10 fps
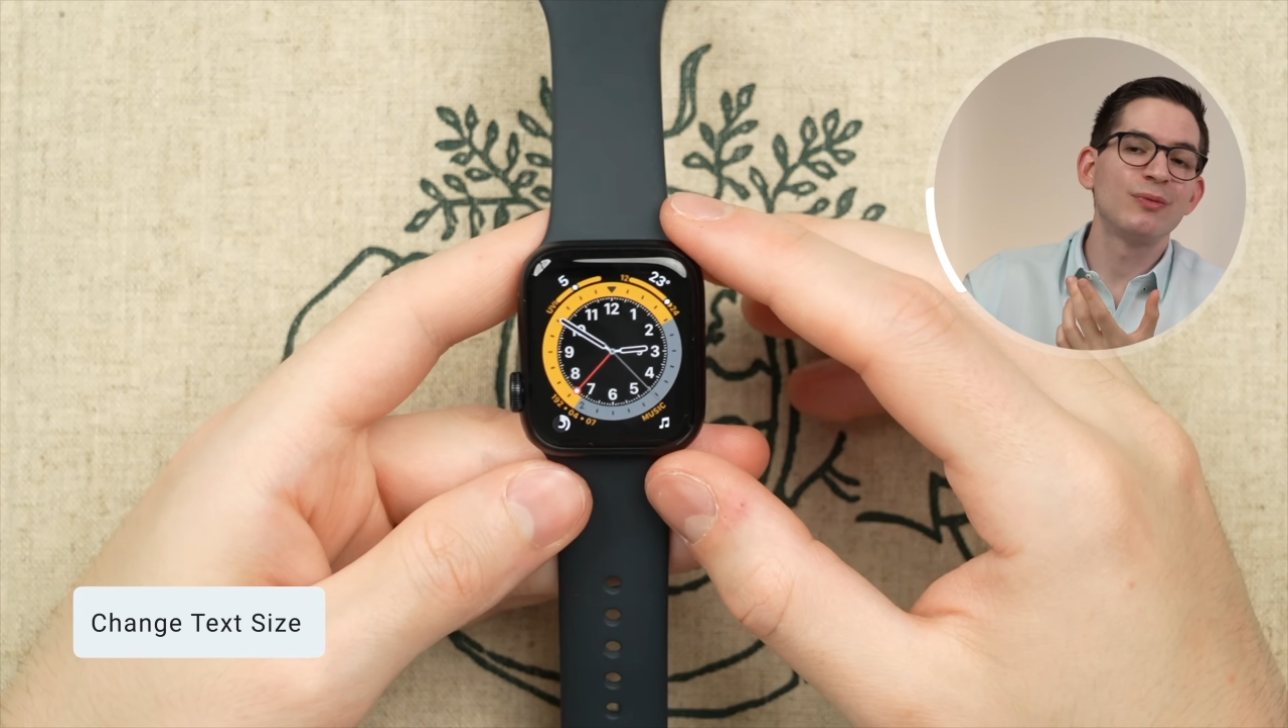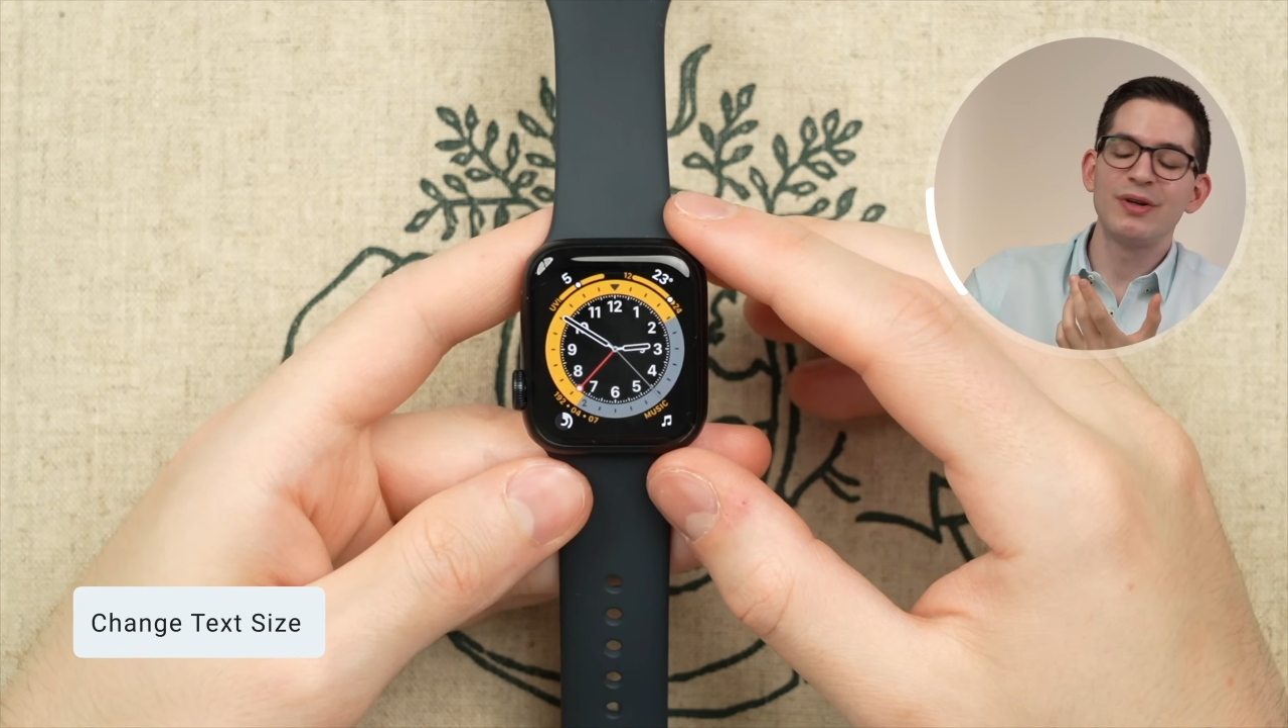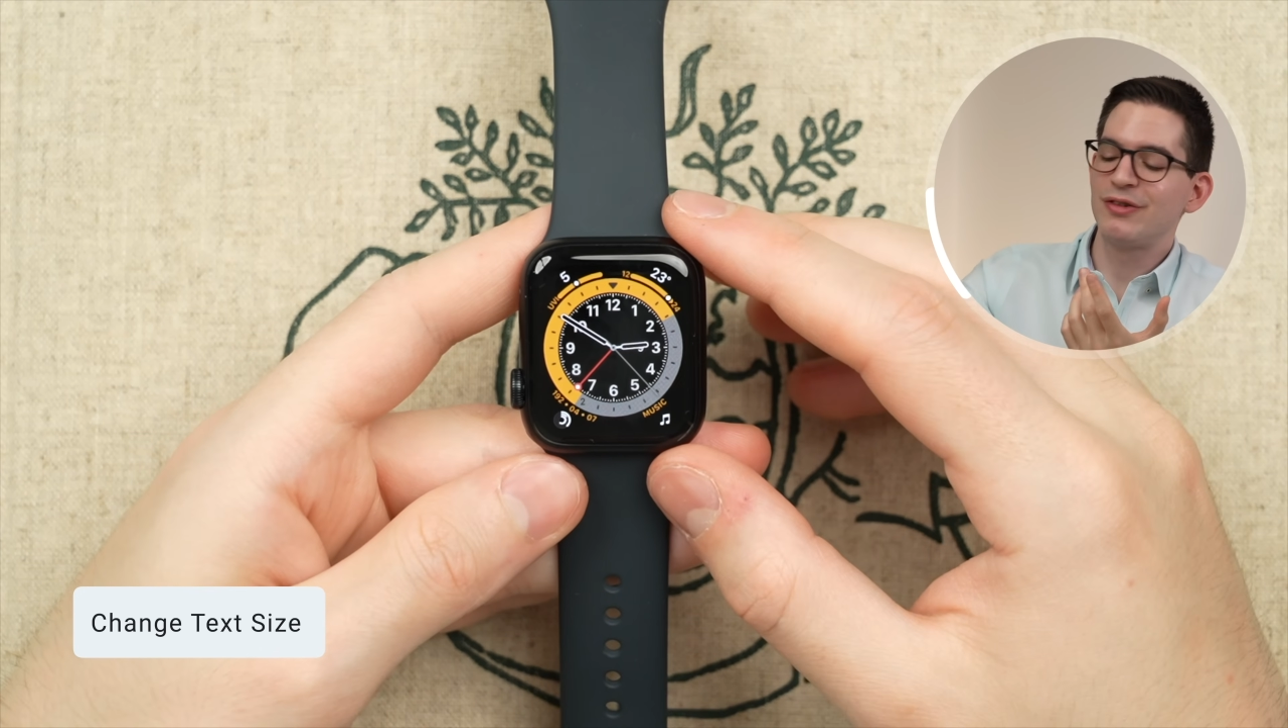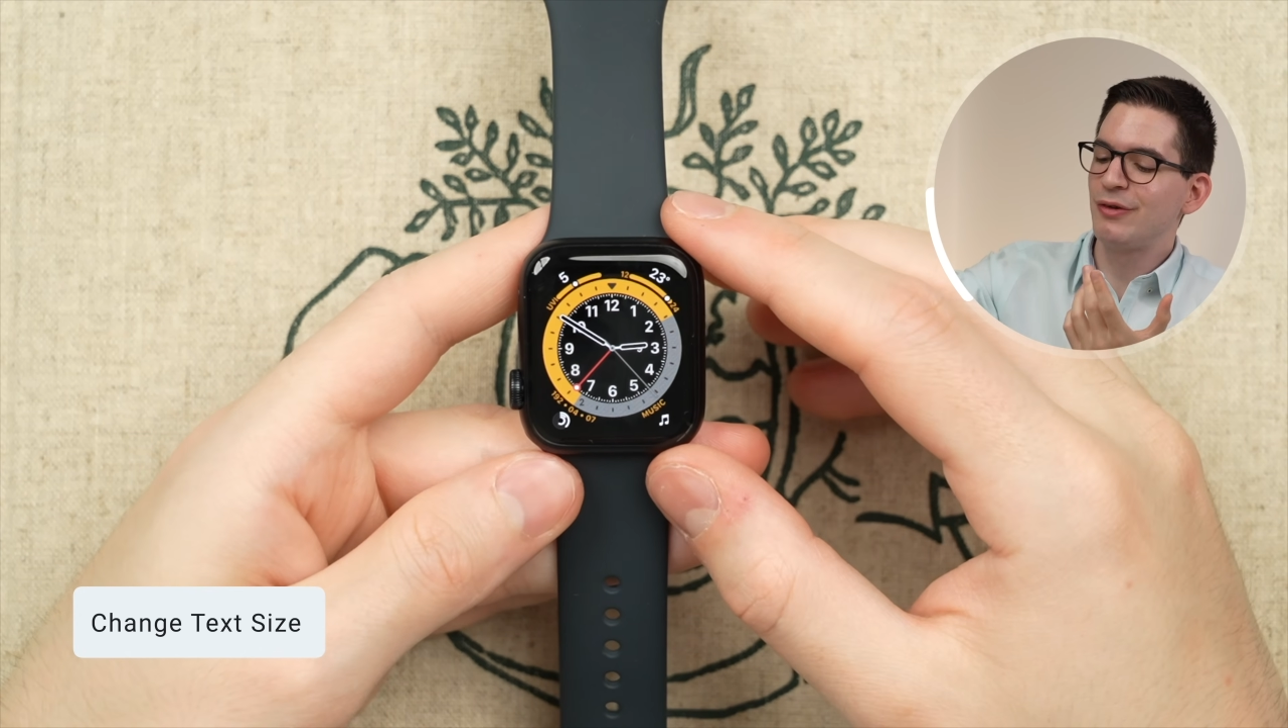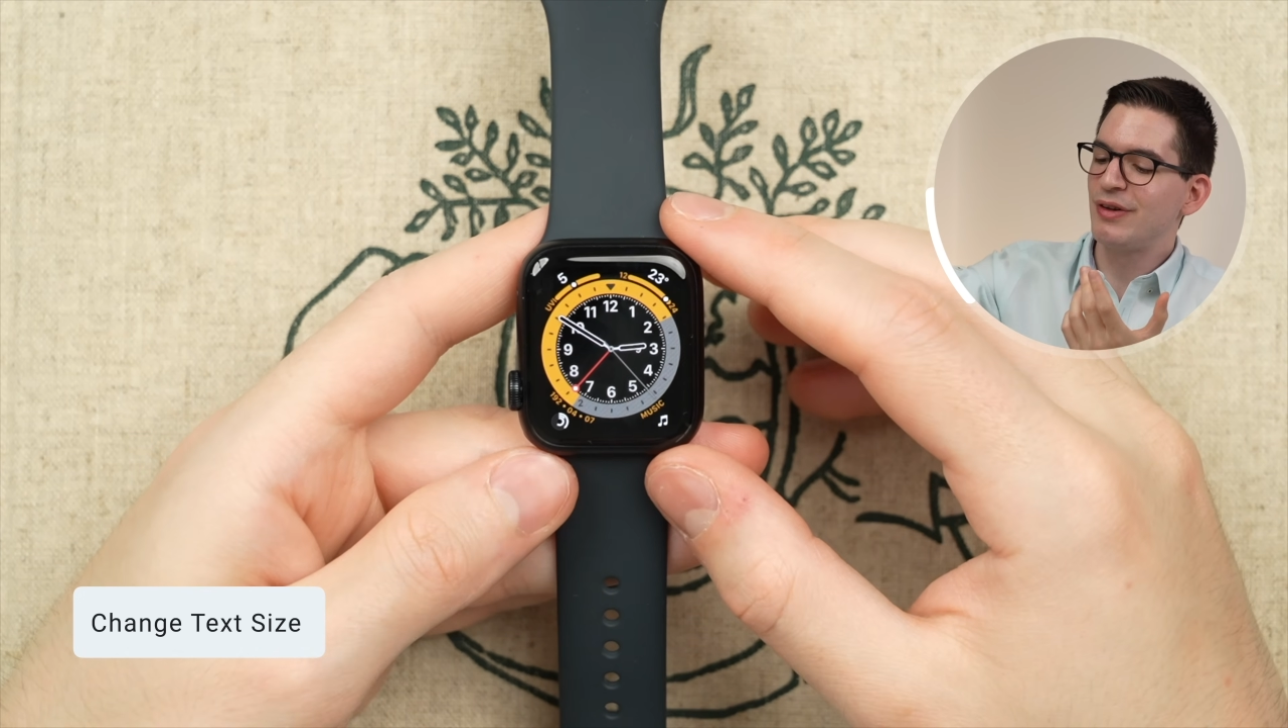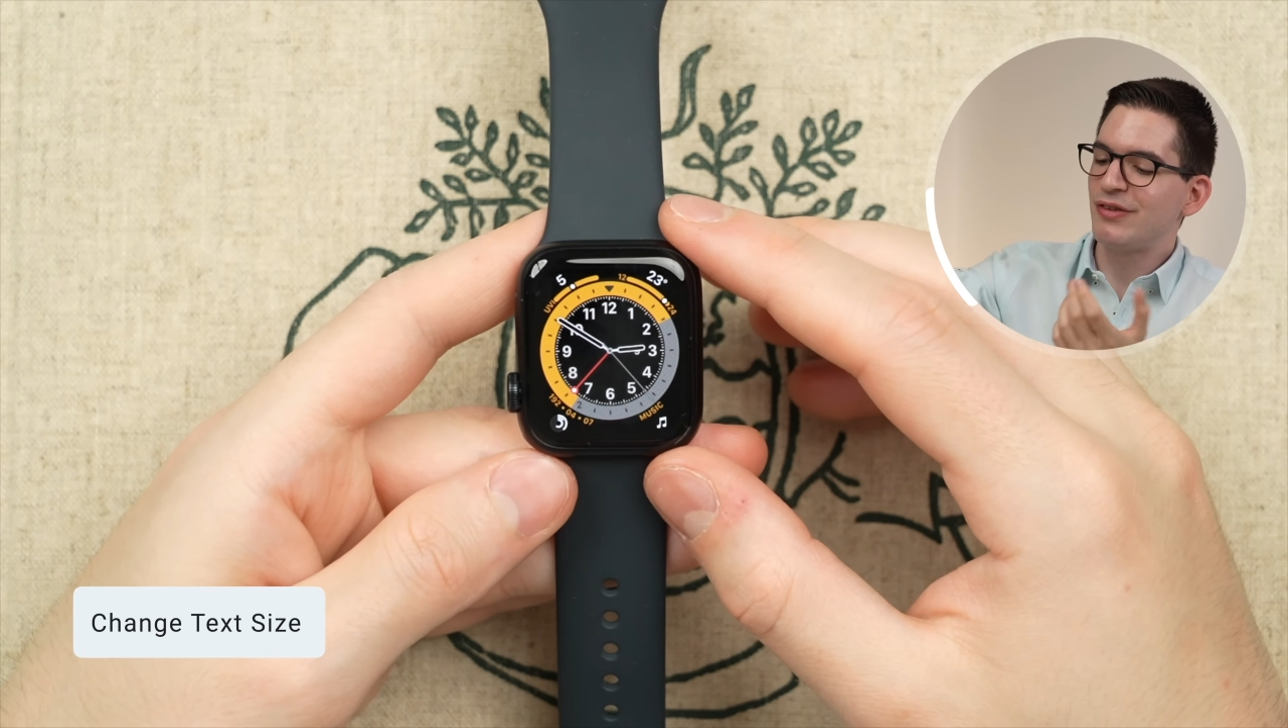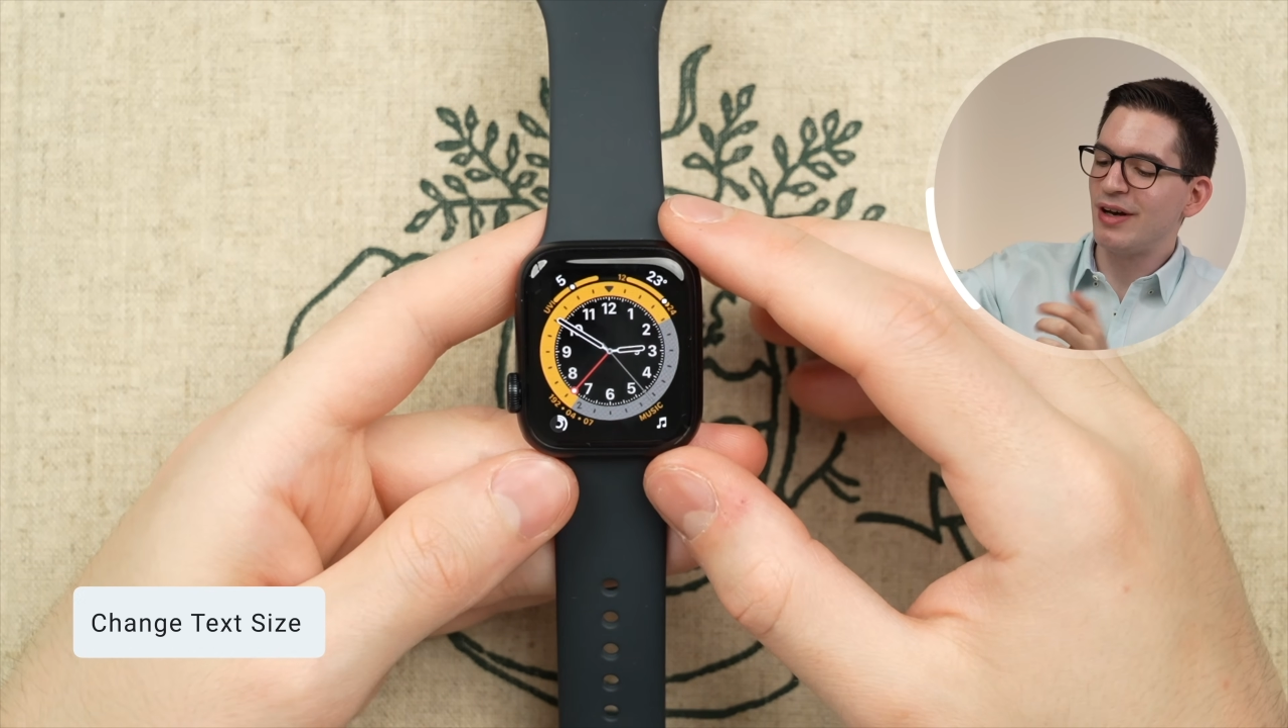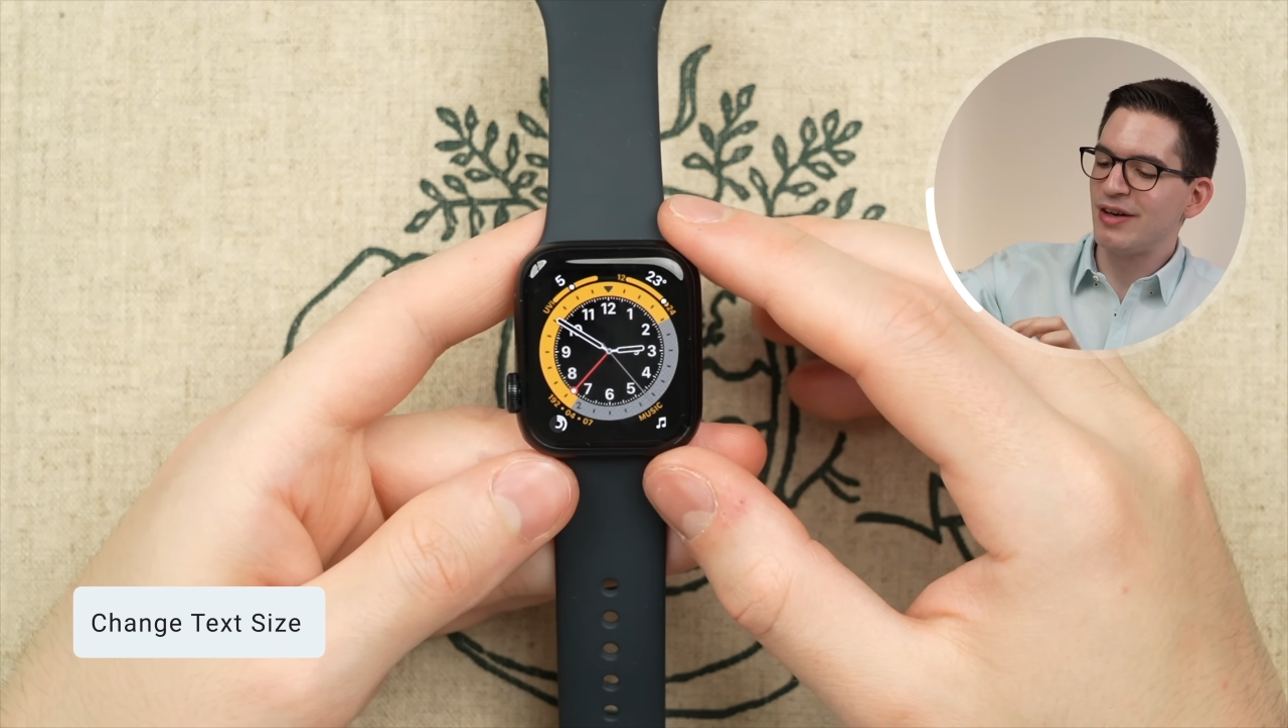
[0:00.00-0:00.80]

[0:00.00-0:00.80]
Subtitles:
Well, to do this,